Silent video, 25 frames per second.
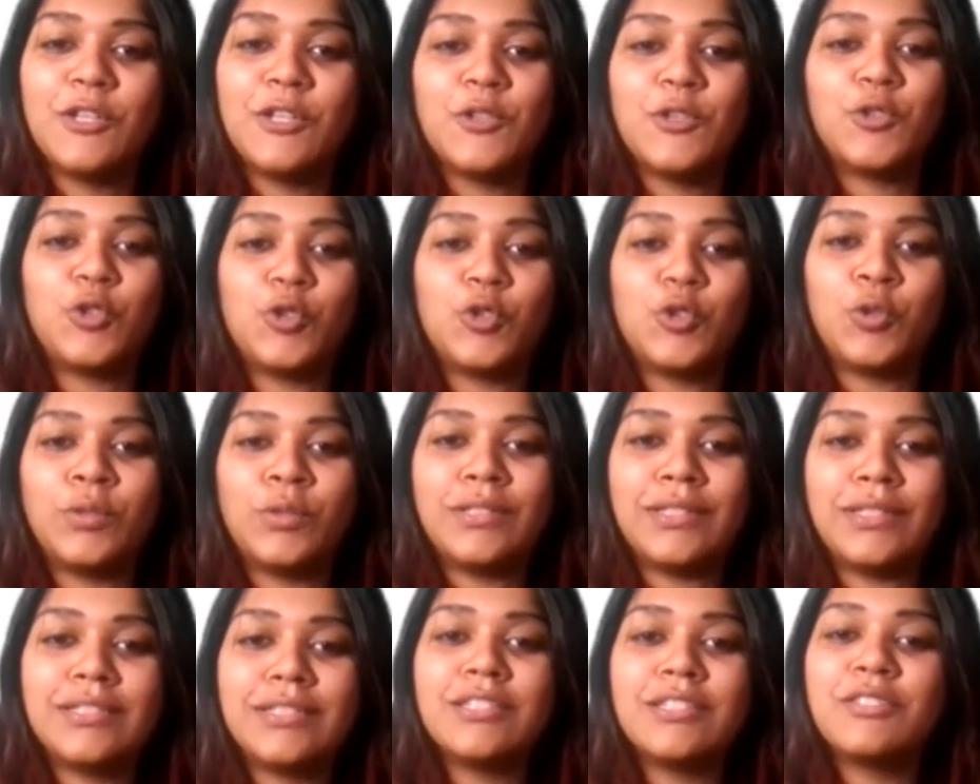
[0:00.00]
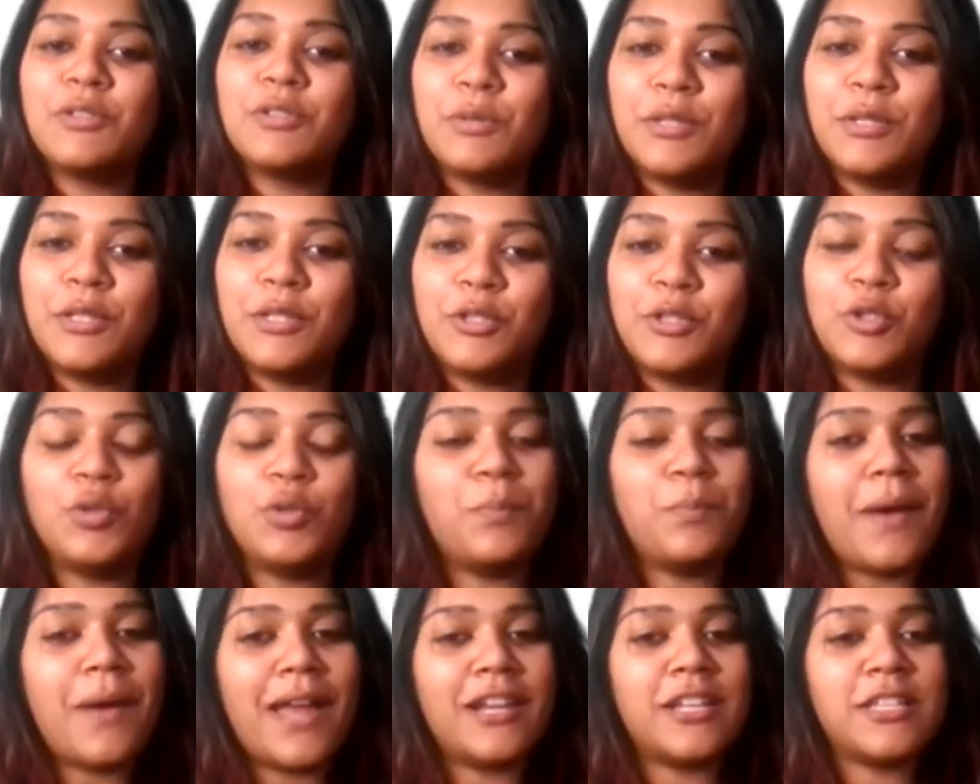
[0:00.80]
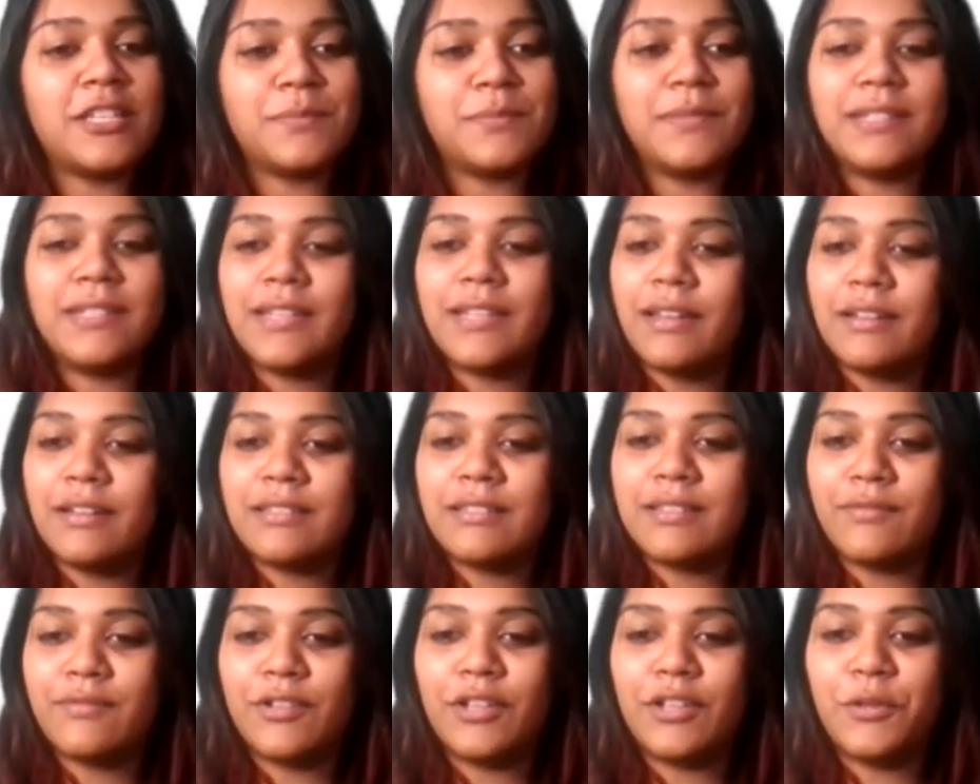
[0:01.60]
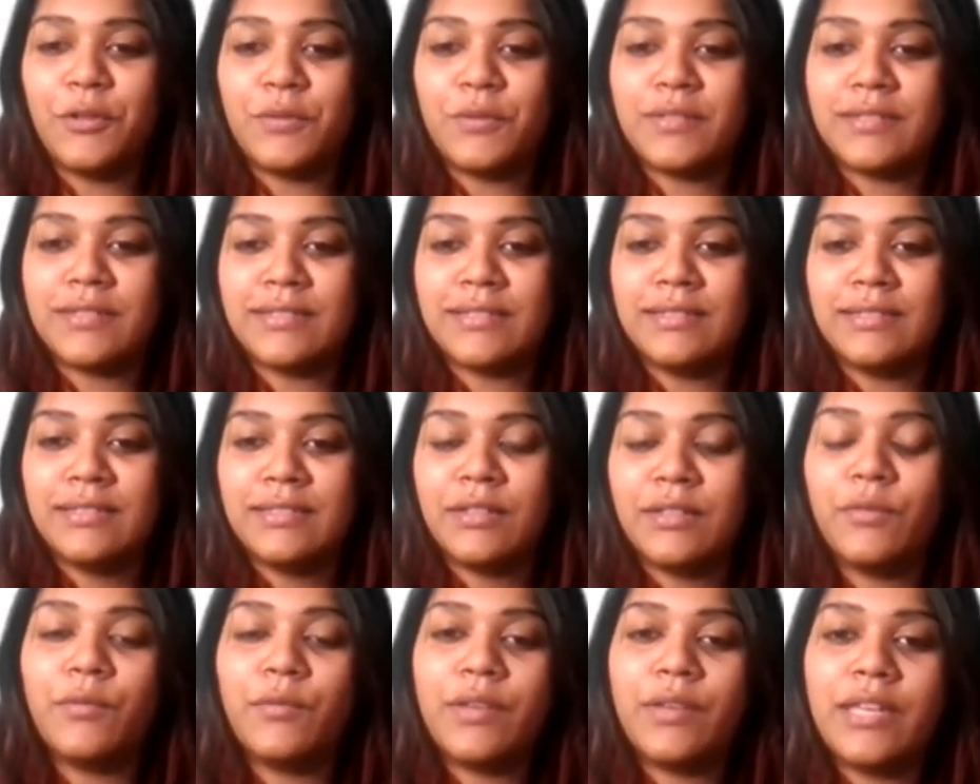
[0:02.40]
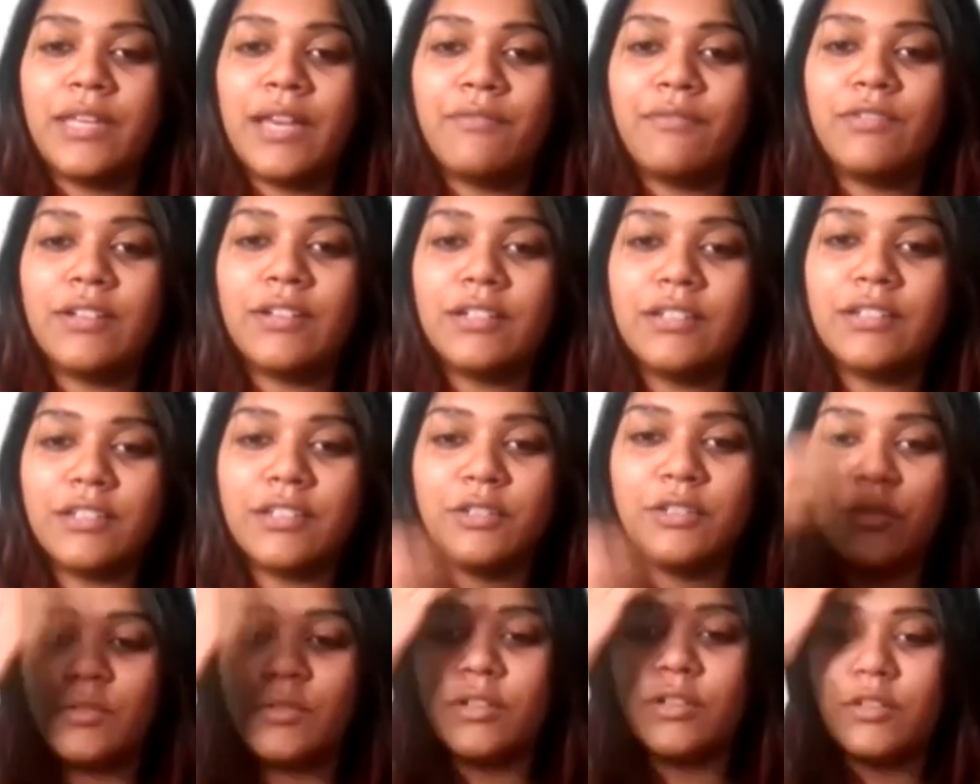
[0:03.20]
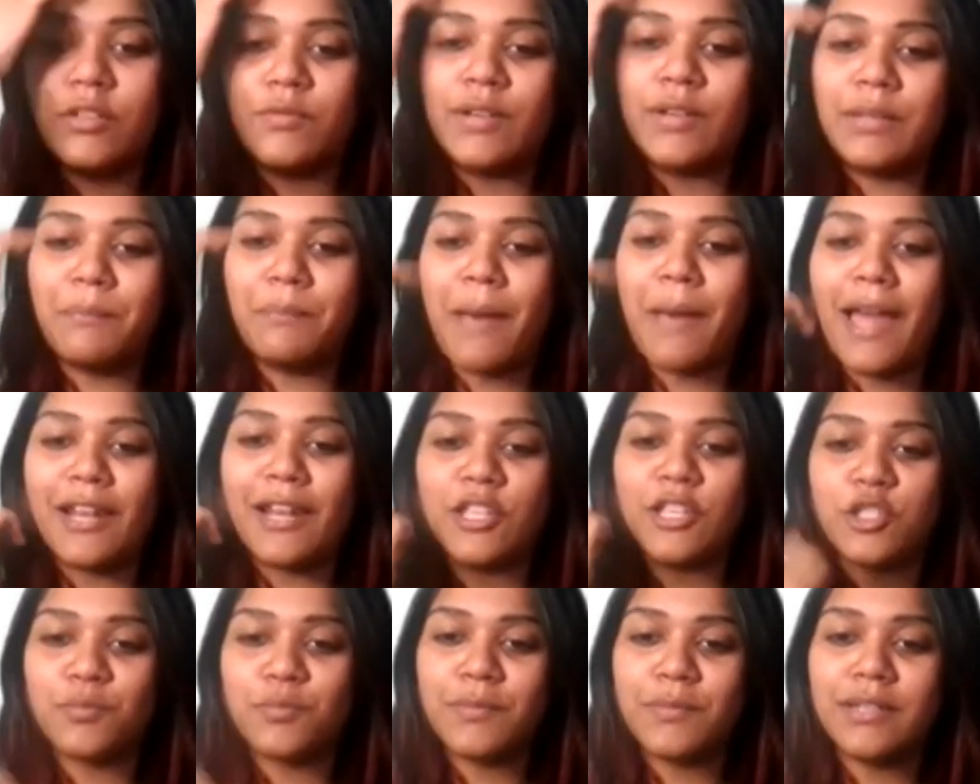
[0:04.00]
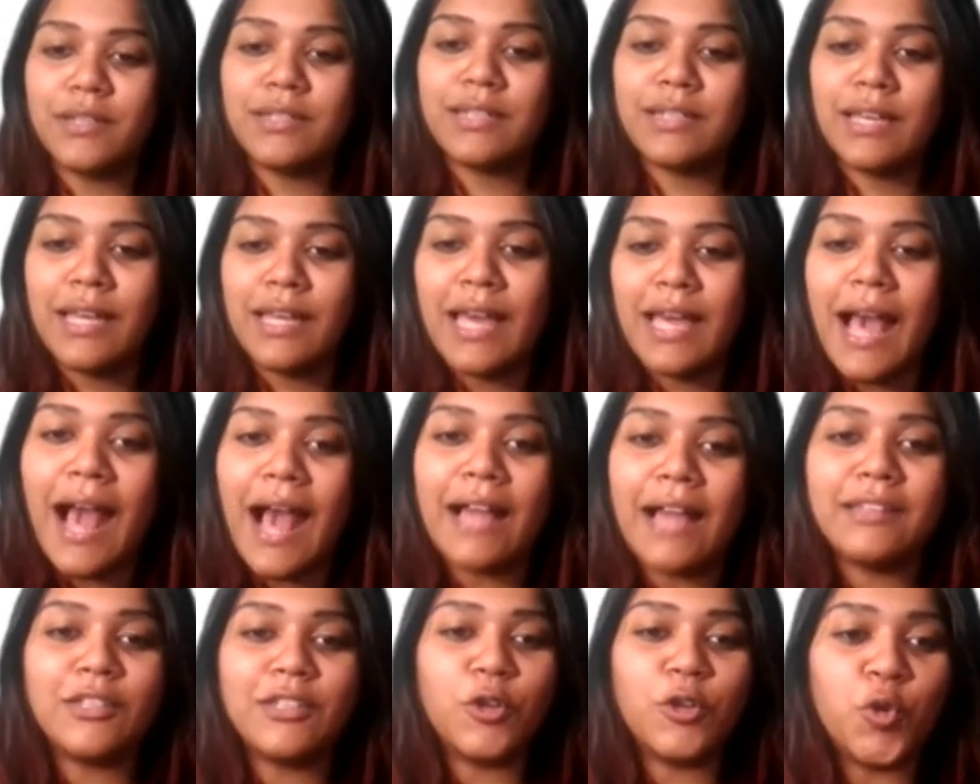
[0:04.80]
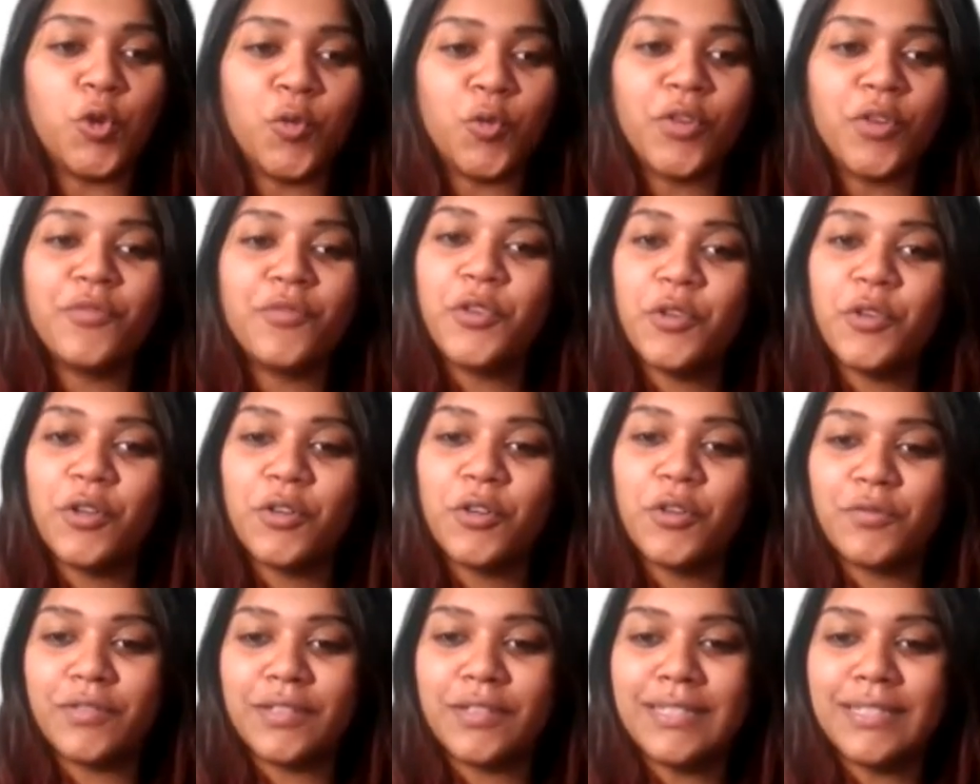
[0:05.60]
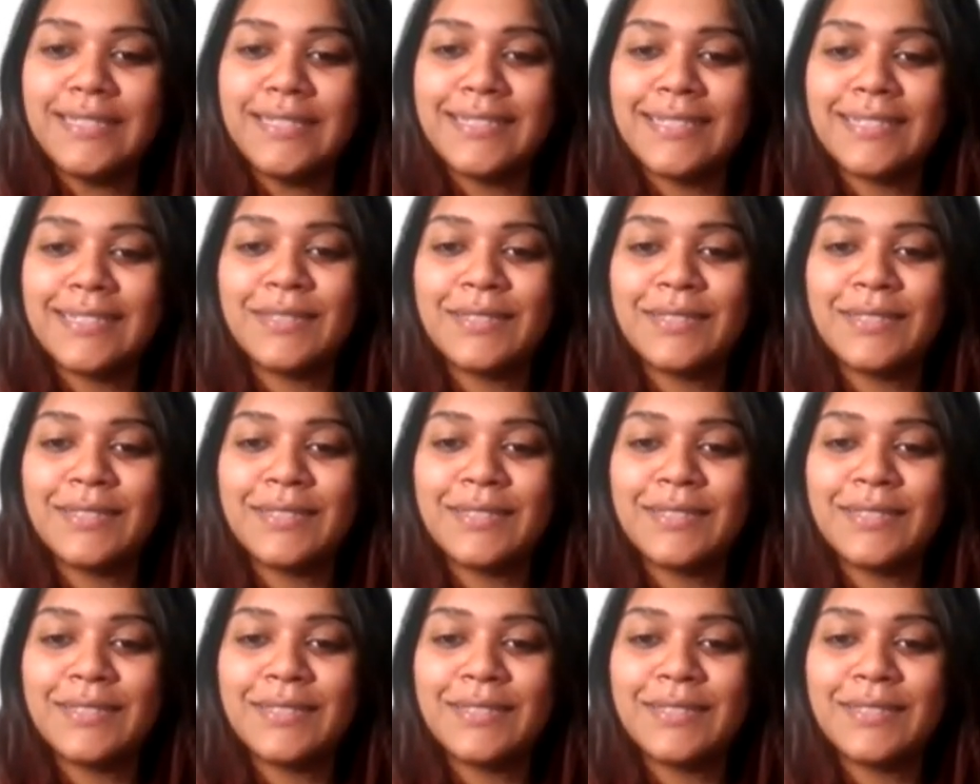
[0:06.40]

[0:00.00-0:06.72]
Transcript: So this is Unit 2, Management and its Evolution. We have learned in Unit 1, Management and the overview of it.